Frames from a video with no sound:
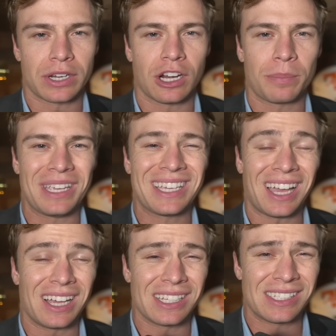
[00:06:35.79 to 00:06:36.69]
here
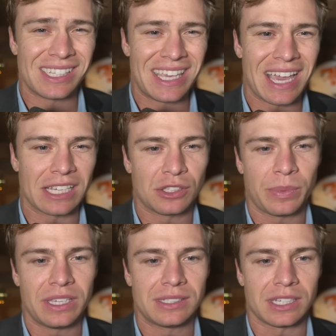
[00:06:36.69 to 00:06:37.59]
because he has the
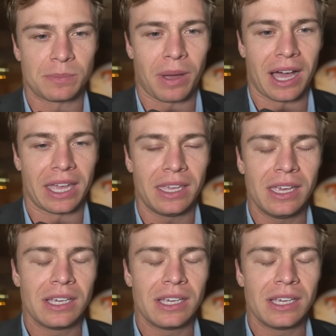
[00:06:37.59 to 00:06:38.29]
week 6 bye.